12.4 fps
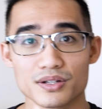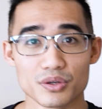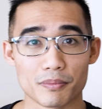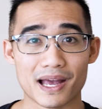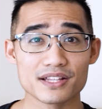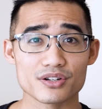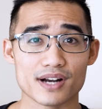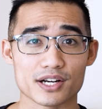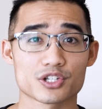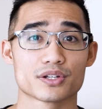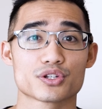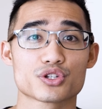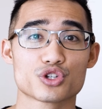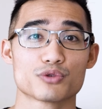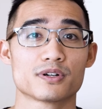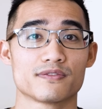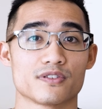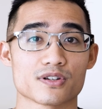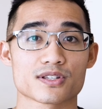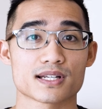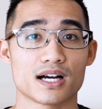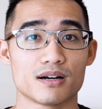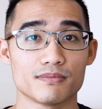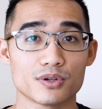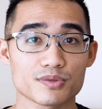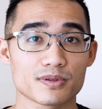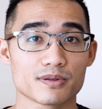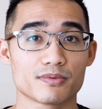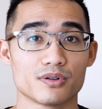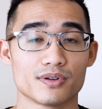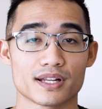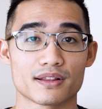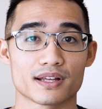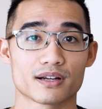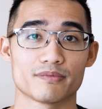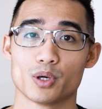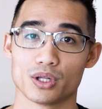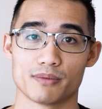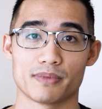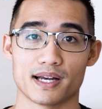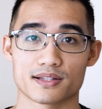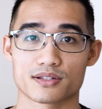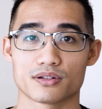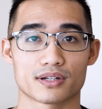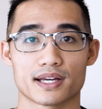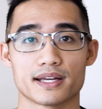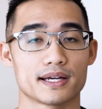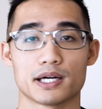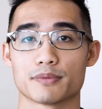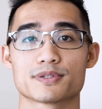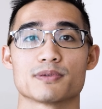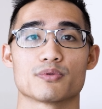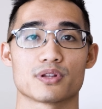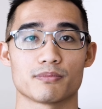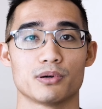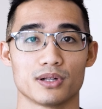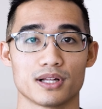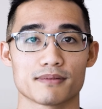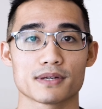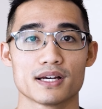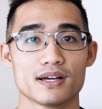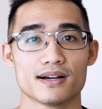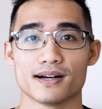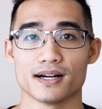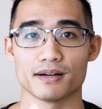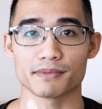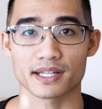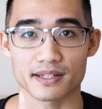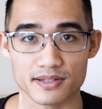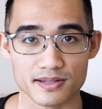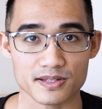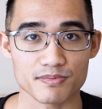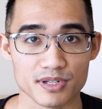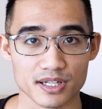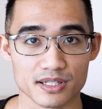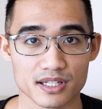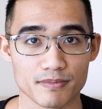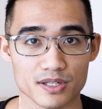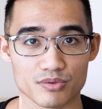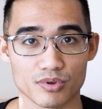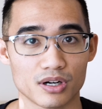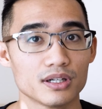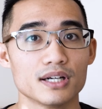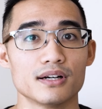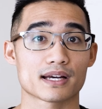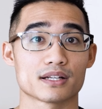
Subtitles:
So bands are actually super versatile. Most people, when they think of pull-up bands, okay, it helps me with the pull-up. It can assist me in a dip as well.